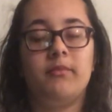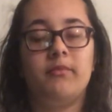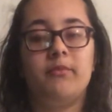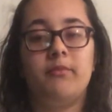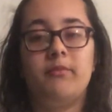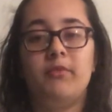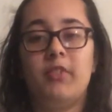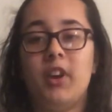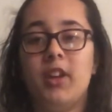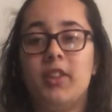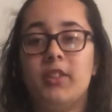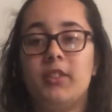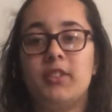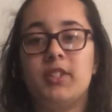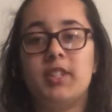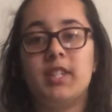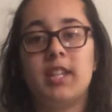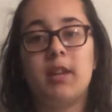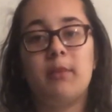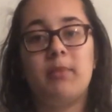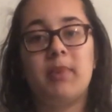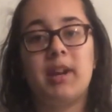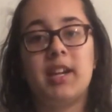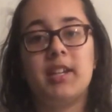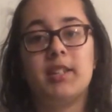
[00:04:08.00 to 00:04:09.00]
Father's
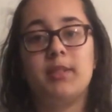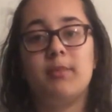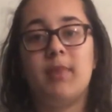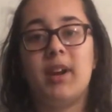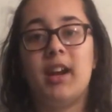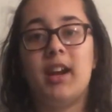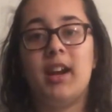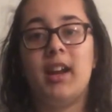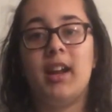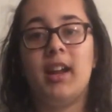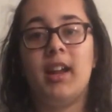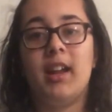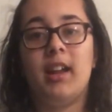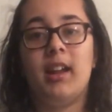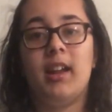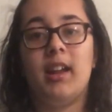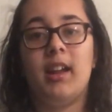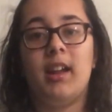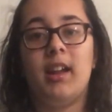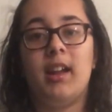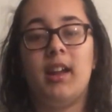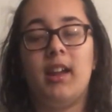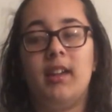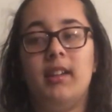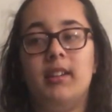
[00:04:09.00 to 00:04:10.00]
Day passed by,
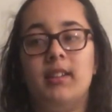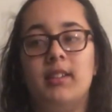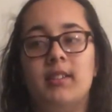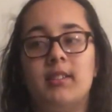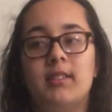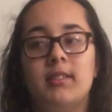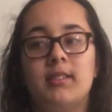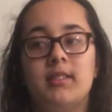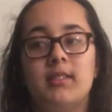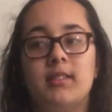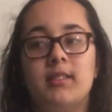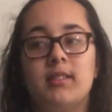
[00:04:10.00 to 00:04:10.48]
and